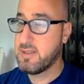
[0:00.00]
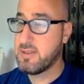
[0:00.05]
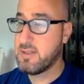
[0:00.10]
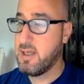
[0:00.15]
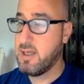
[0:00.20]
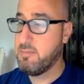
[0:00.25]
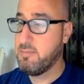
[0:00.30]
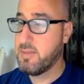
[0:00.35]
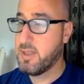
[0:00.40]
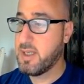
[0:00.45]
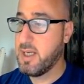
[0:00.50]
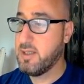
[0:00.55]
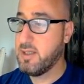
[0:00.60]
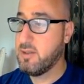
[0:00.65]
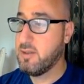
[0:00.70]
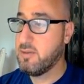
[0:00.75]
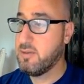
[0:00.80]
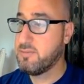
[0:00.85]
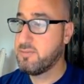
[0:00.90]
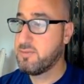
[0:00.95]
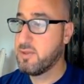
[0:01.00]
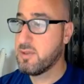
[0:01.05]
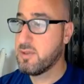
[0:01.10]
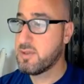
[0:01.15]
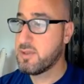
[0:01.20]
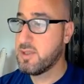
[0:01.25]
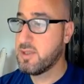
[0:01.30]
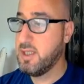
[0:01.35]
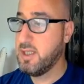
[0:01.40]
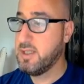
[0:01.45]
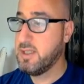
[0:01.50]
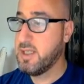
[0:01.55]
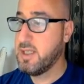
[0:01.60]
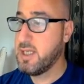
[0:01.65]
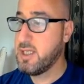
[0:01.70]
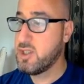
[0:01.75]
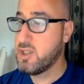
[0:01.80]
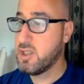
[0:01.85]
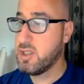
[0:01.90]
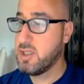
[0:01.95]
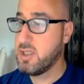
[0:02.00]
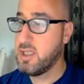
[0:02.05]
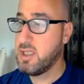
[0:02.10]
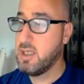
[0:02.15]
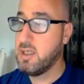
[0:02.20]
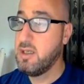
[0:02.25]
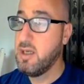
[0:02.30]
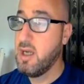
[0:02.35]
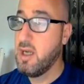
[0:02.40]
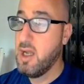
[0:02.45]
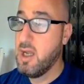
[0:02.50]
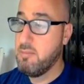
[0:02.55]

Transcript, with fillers: some kind of consolidation here